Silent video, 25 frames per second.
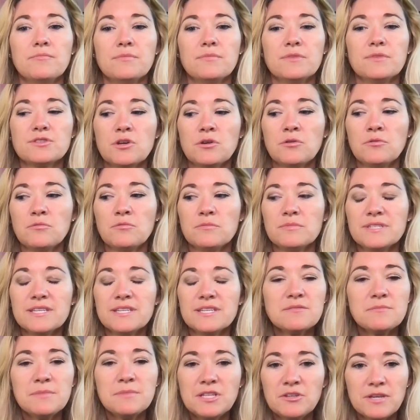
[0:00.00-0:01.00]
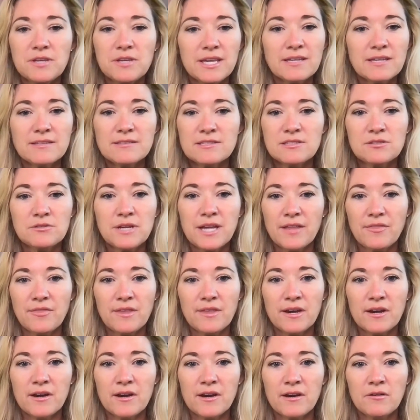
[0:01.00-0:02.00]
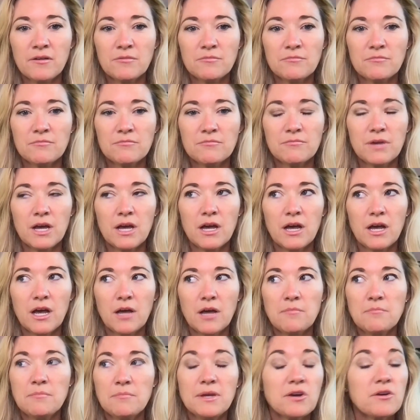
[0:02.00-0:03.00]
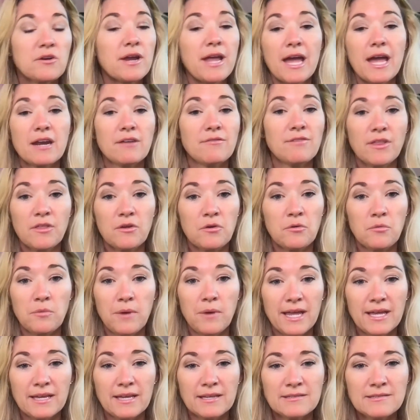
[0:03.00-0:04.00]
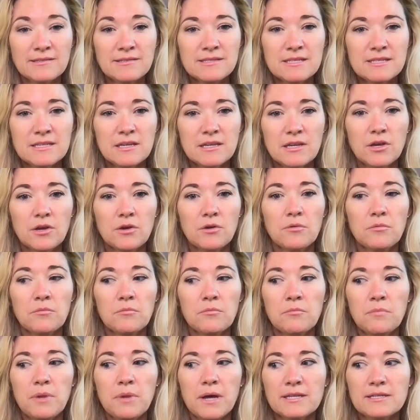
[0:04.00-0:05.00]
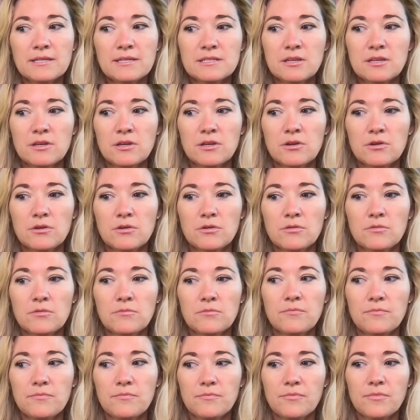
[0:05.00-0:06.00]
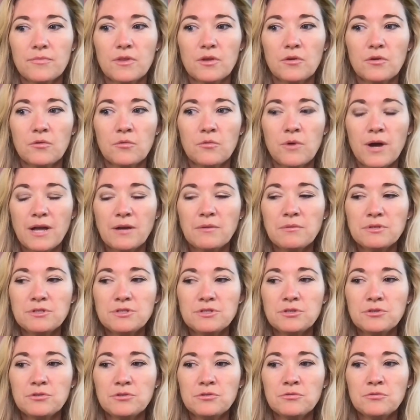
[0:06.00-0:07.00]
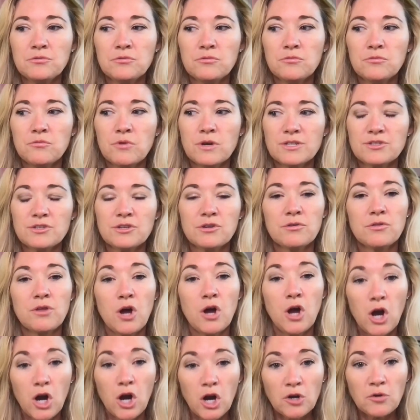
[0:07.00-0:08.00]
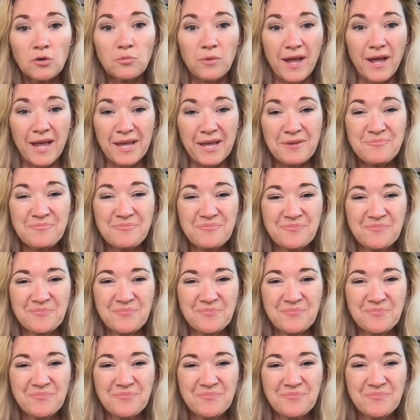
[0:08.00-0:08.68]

So doesn't mean you can't still get there a myriad of other ways, but why would you want to go the hard way